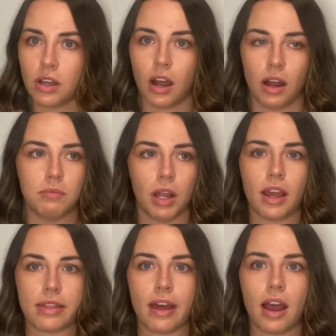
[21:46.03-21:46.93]
I'm
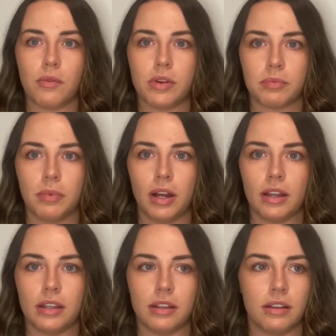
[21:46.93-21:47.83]
like that with
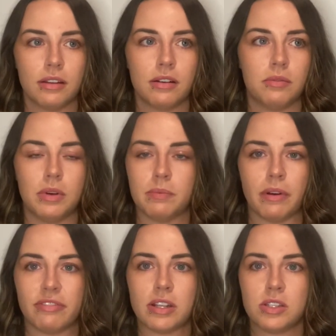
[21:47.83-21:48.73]
my
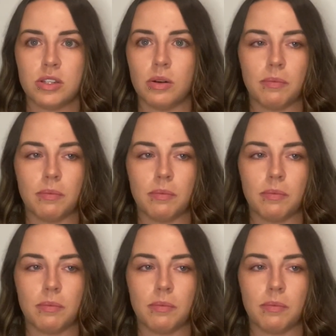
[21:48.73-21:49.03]
fentanyl.